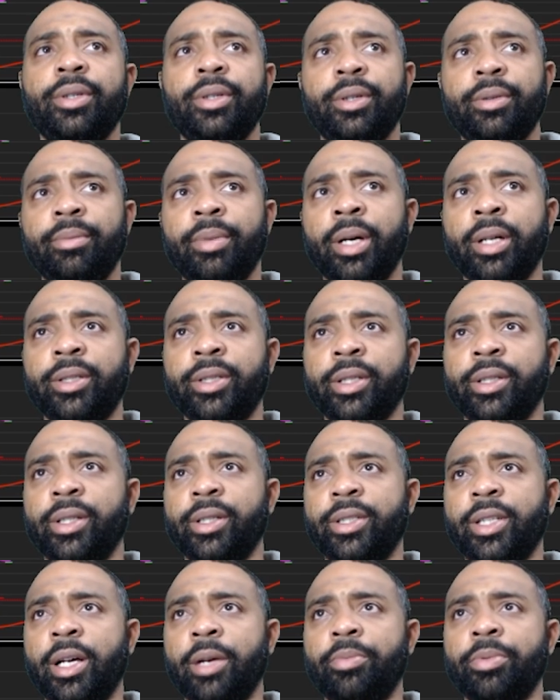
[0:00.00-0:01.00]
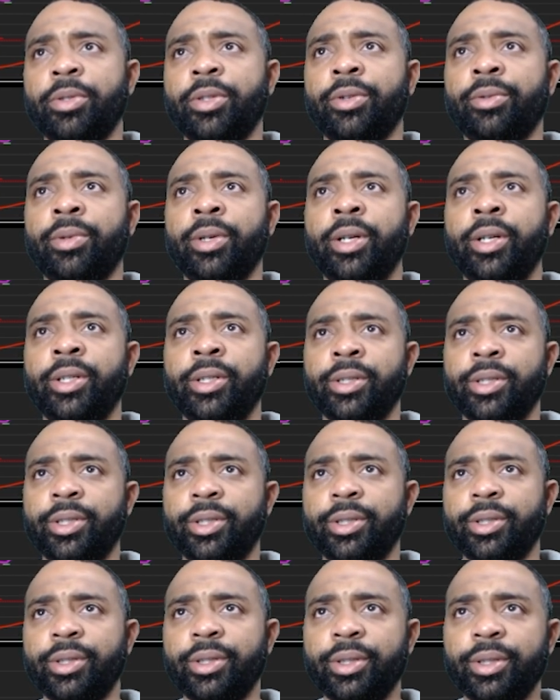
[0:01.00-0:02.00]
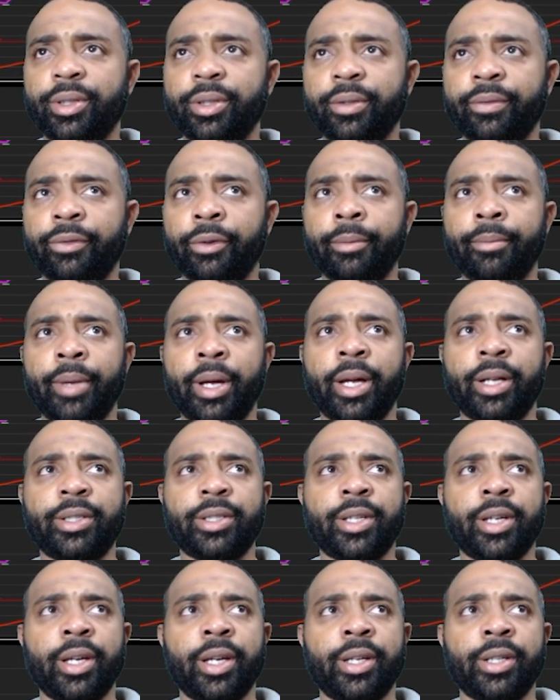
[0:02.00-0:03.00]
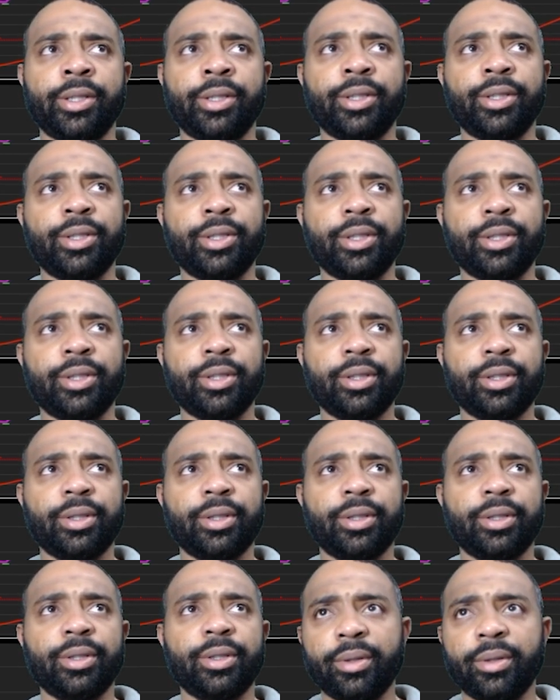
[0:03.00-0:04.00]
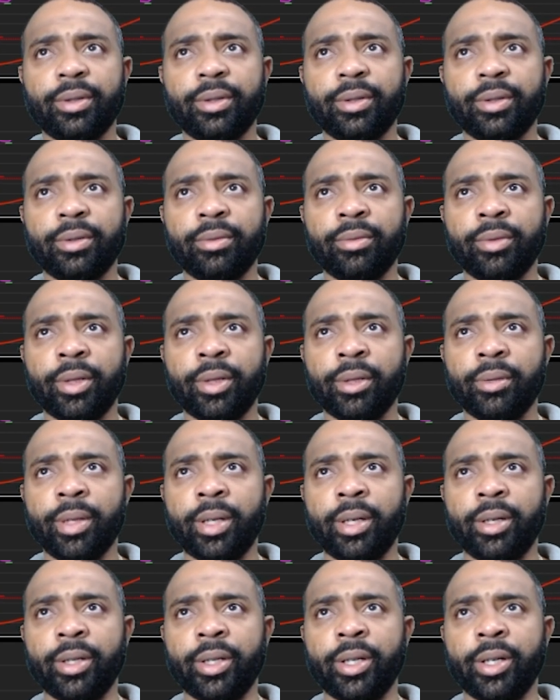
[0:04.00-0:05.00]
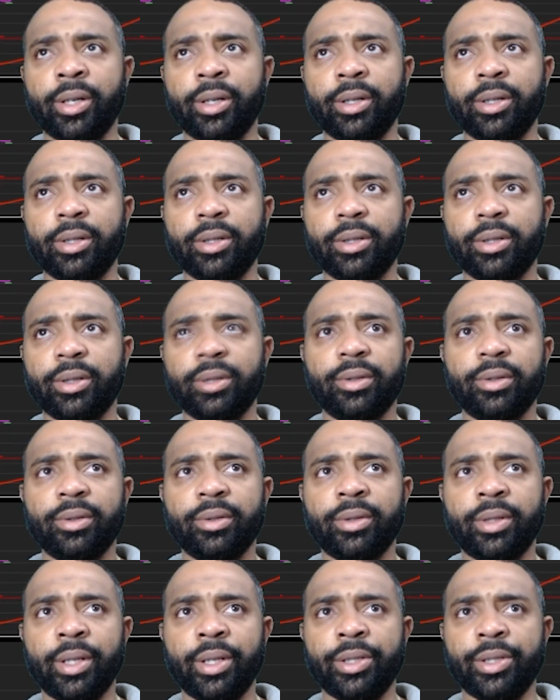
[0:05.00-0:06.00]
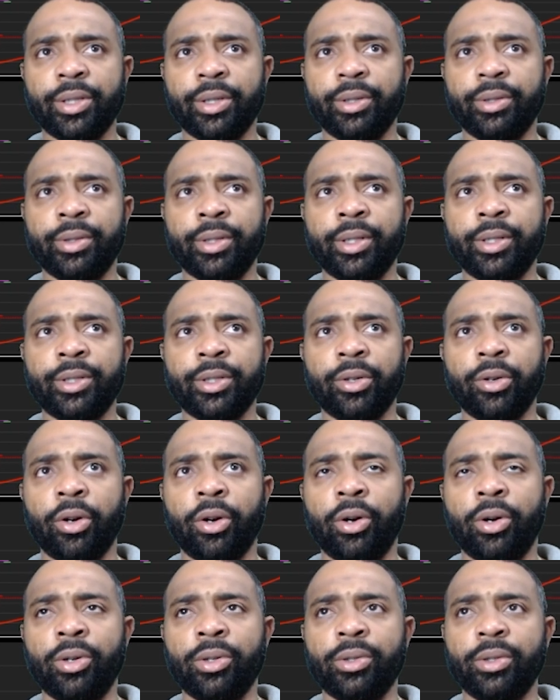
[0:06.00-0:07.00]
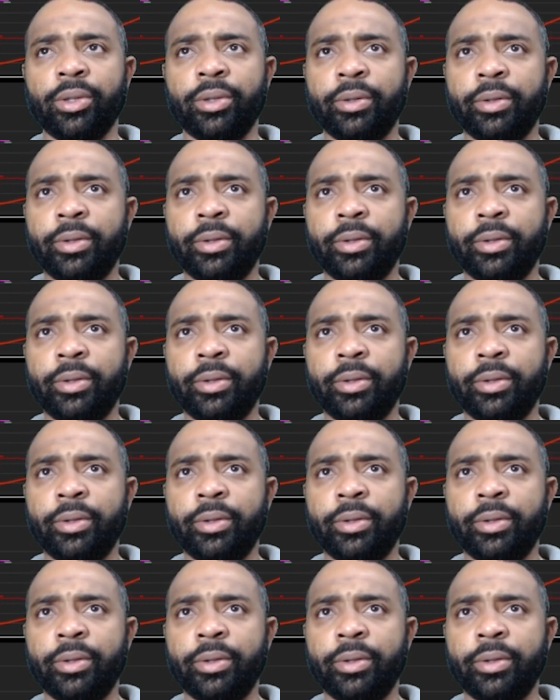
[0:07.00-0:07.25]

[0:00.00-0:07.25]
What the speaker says: back to the top of the range for max gains. Right about here. These are all